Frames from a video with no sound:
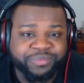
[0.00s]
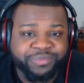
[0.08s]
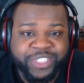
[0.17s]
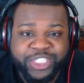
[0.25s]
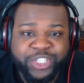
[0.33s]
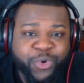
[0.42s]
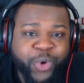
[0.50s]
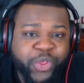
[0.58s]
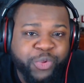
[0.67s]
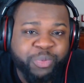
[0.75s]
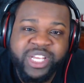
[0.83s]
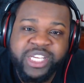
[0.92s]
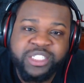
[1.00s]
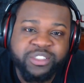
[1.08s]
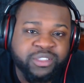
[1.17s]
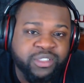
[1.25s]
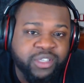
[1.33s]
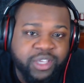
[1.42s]
There's no other
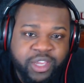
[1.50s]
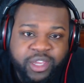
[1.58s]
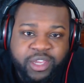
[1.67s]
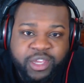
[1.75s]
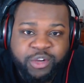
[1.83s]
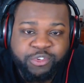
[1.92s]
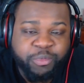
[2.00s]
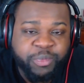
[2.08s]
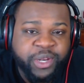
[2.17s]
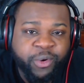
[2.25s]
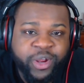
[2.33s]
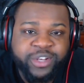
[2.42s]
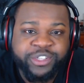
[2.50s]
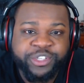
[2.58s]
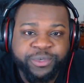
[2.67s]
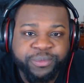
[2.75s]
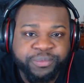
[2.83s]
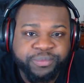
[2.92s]
place for me to run
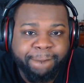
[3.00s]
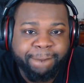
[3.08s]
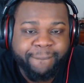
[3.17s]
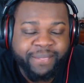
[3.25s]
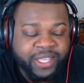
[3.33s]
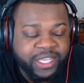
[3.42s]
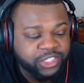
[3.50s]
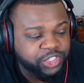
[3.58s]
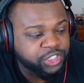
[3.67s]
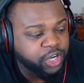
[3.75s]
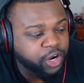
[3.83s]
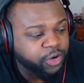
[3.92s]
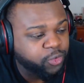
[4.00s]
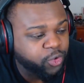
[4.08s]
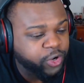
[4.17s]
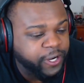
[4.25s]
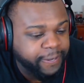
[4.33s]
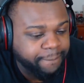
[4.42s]
to. Stark
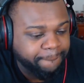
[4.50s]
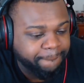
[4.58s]
warning.